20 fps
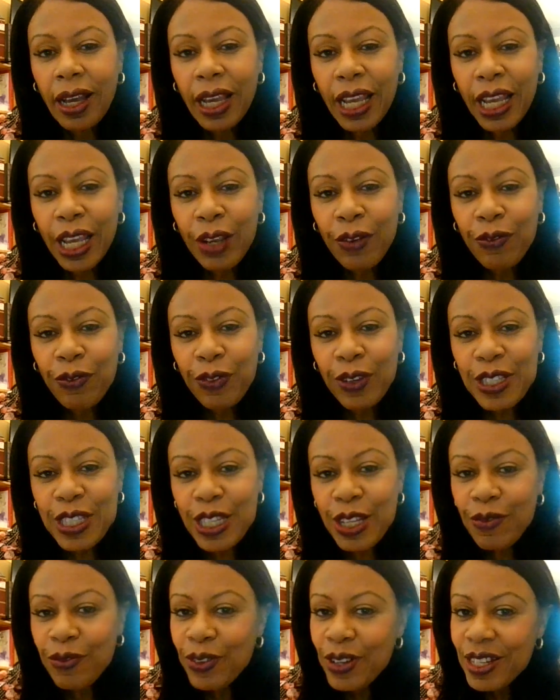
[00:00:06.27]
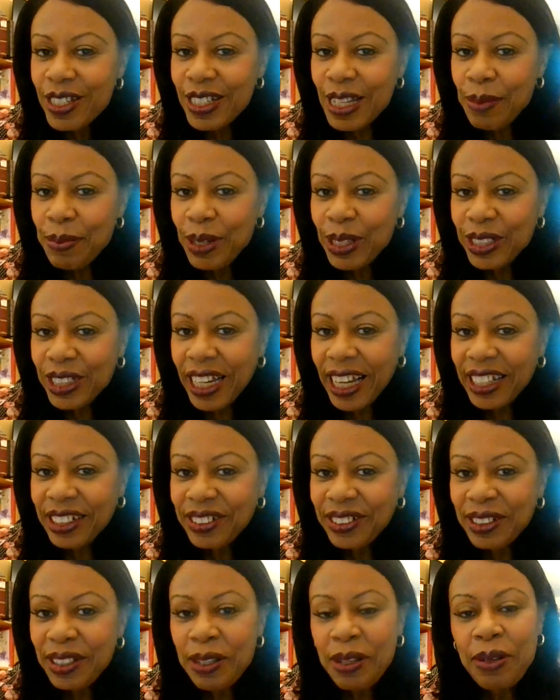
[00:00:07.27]
If it's the first time your
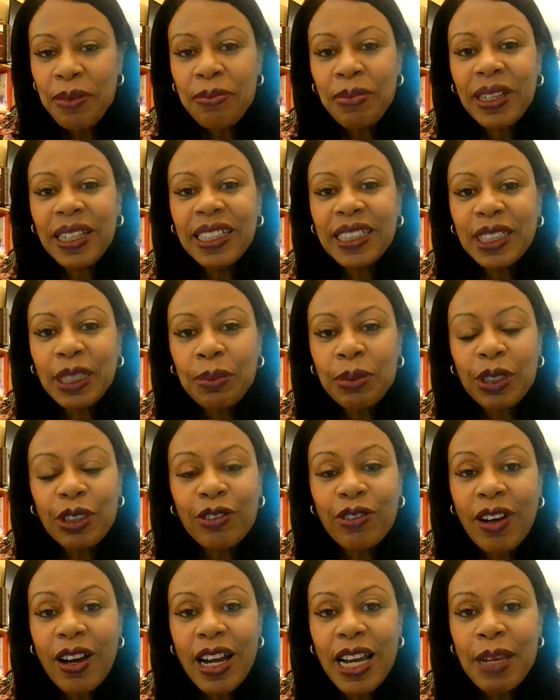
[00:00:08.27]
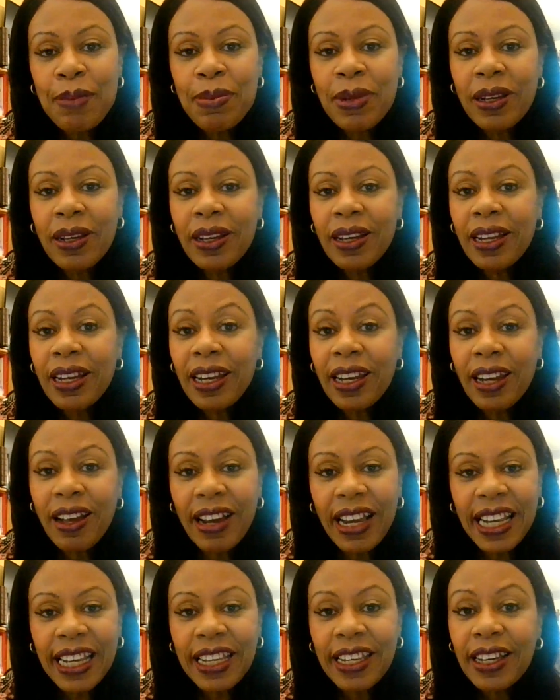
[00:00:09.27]
channel, please subscribe,
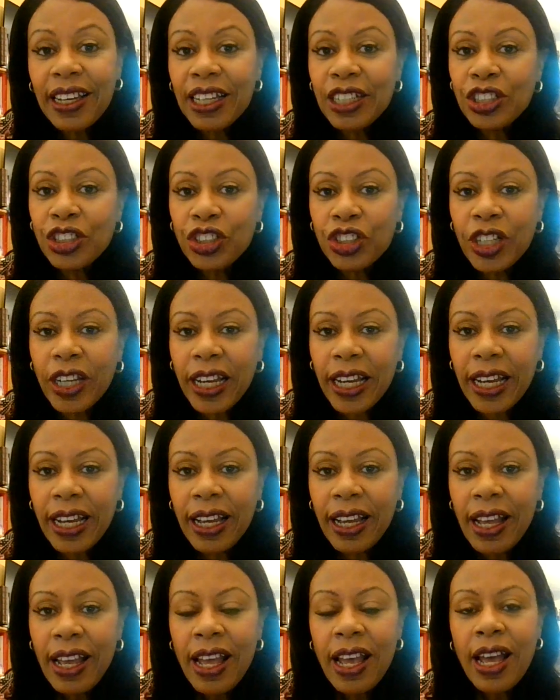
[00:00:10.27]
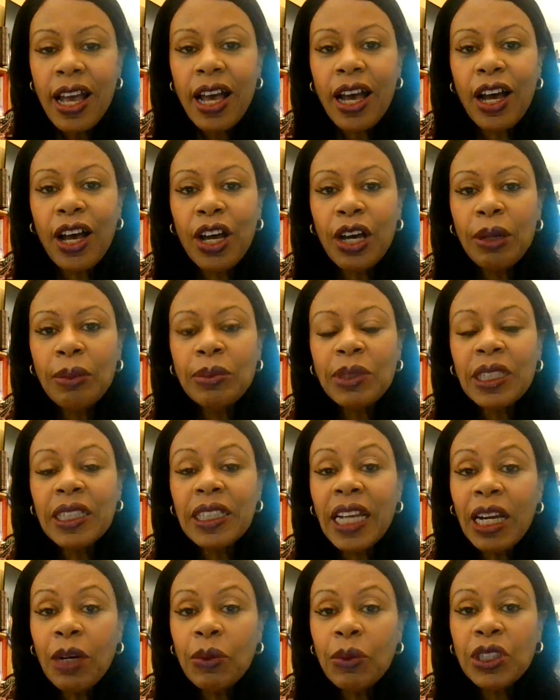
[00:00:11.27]
like, and share. Um,
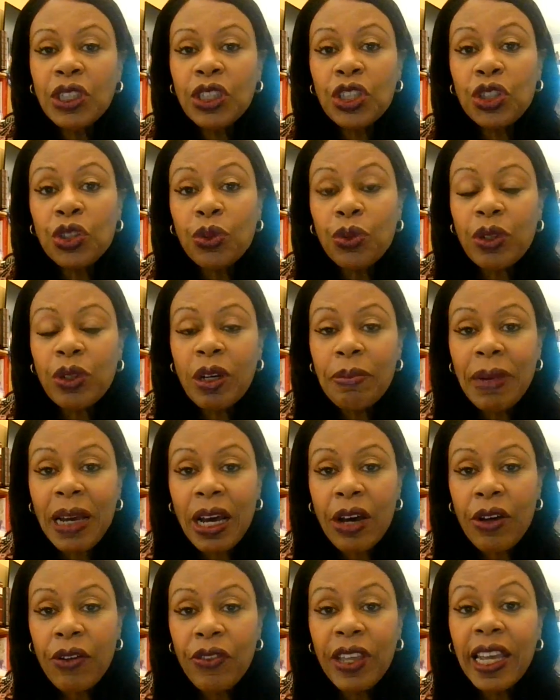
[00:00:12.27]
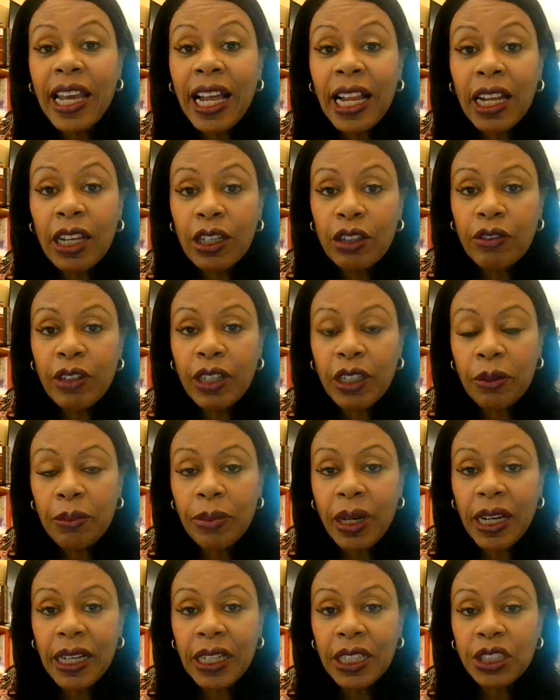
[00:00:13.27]
today, I wanted to talk about the algorithm
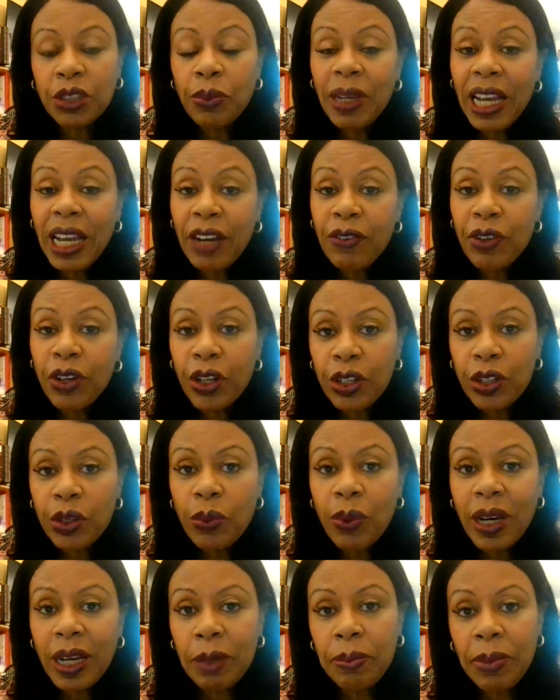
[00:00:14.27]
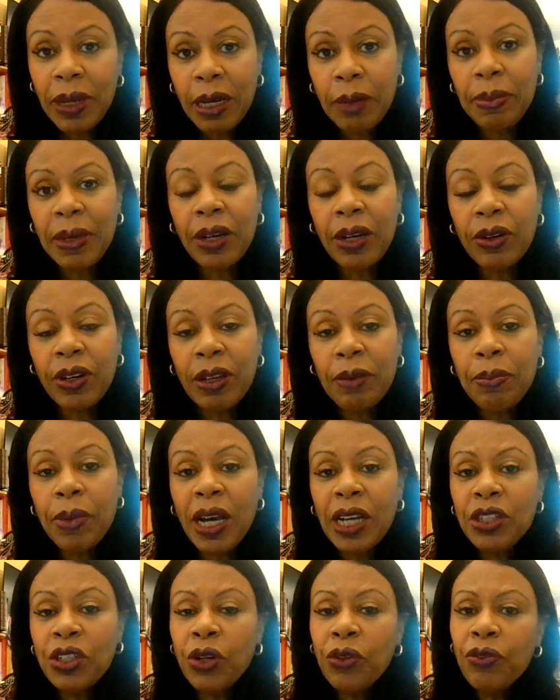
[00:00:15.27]
bias. We have heard quite a bit about it, but I
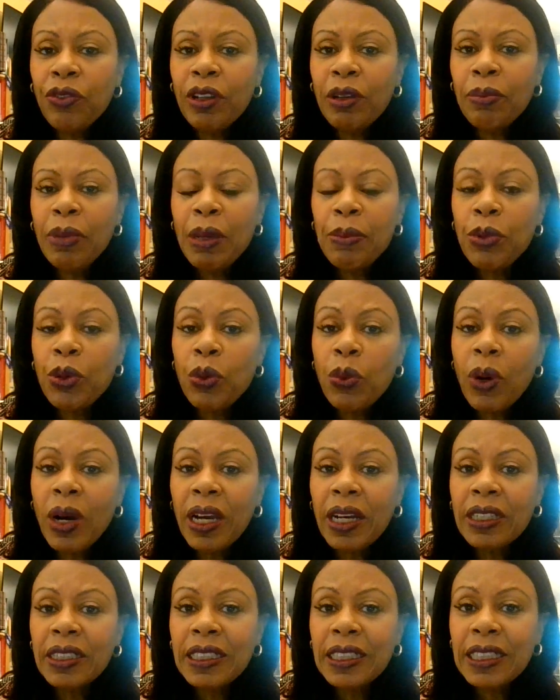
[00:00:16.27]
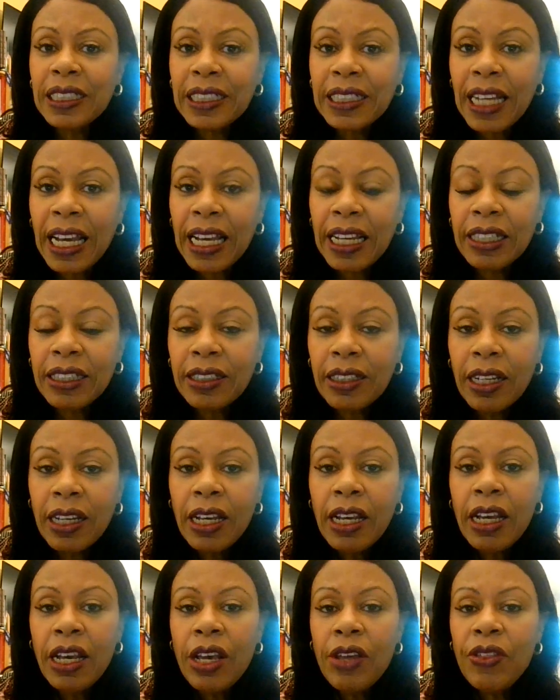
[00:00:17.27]
don't think people quite understand
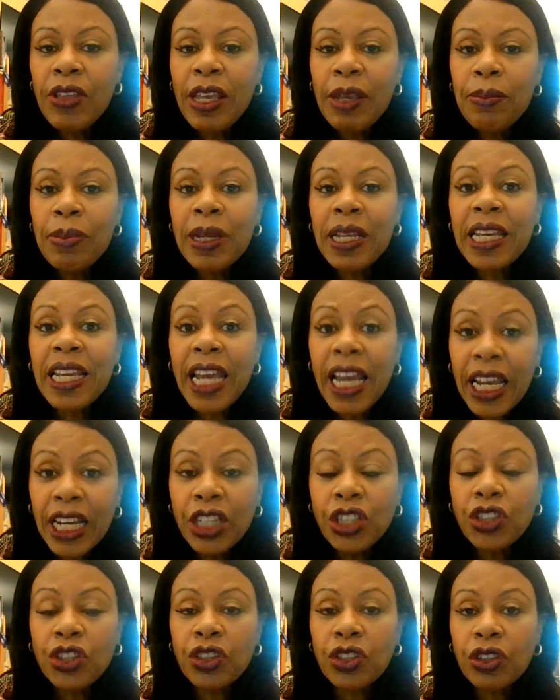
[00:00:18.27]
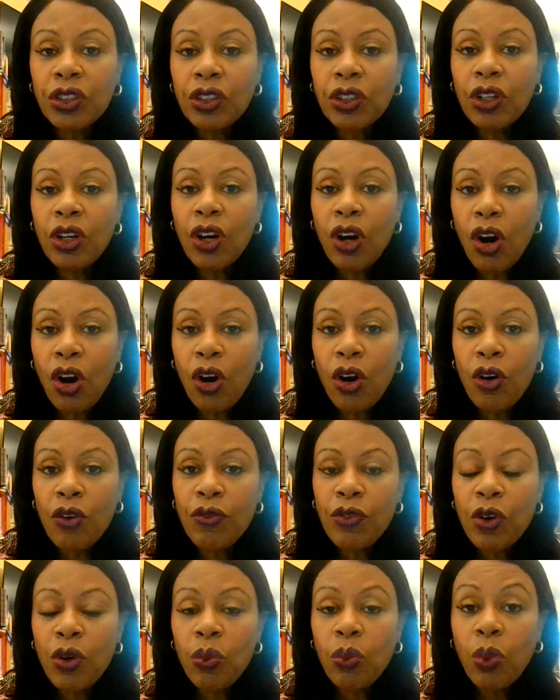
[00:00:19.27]
the implication of
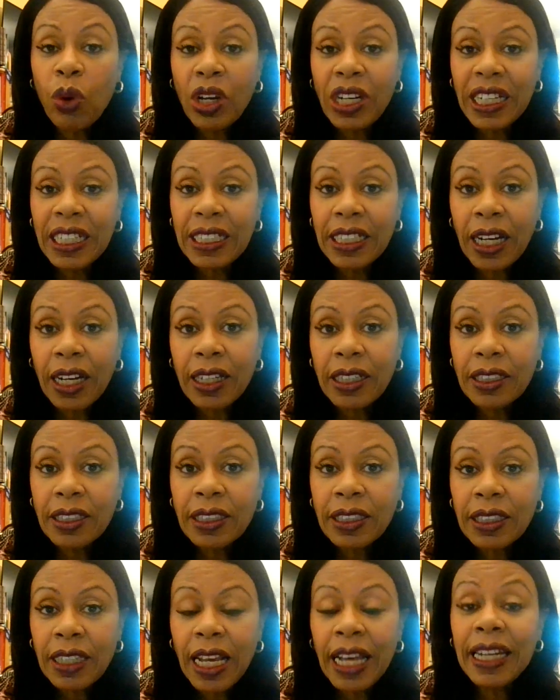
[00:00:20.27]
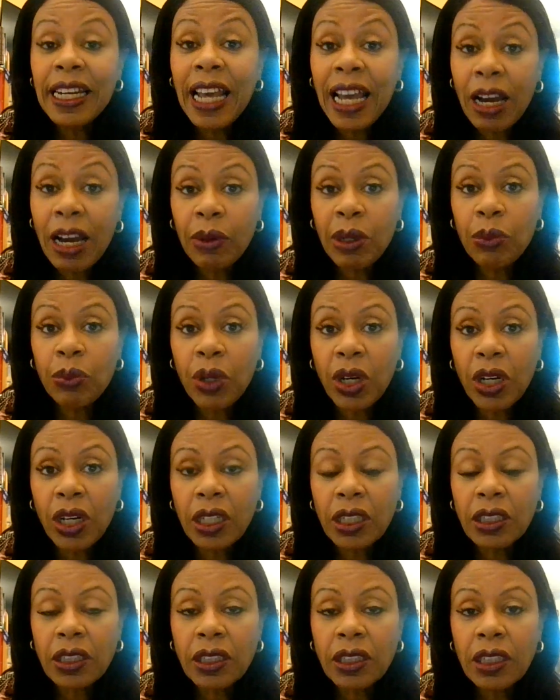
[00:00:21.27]
what it does and how it
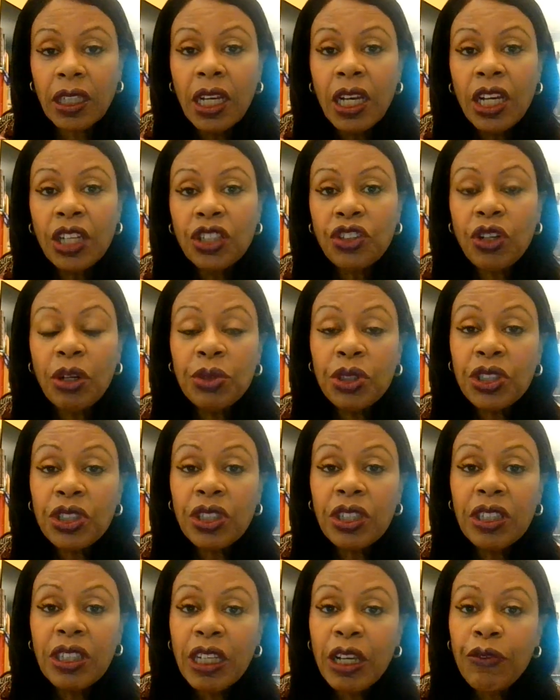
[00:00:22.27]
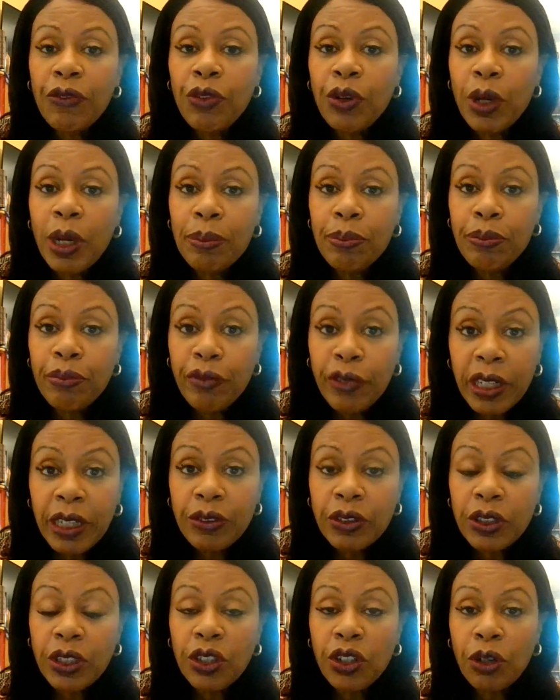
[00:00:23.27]
works. So, I'm just going to give you a brief
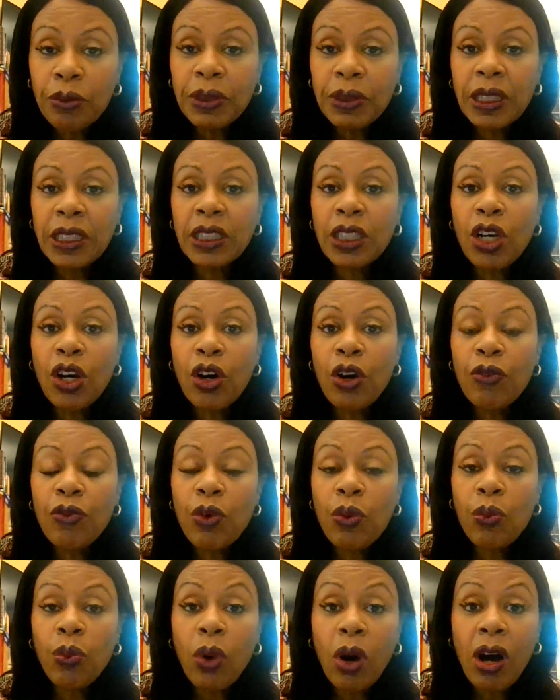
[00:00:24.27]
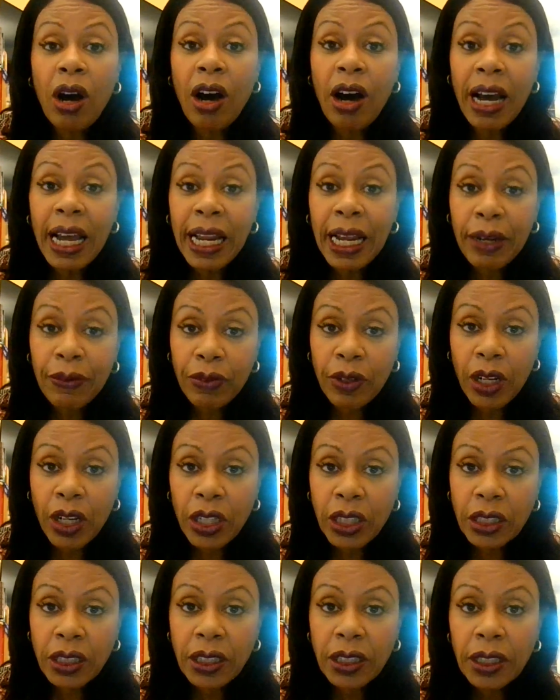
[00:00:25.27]
synopsis of what I have
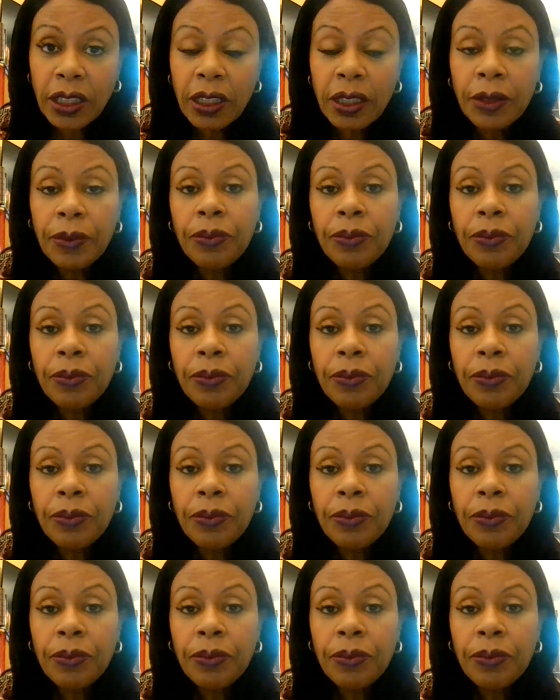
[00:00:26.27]
learned.